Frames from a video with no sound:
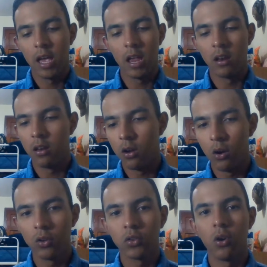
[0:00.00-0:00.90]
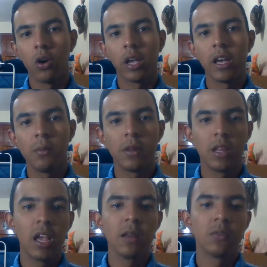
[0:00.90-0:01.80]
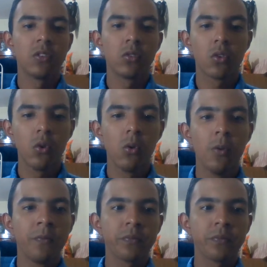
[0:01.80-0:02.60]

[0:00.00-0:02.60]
and also get them to school.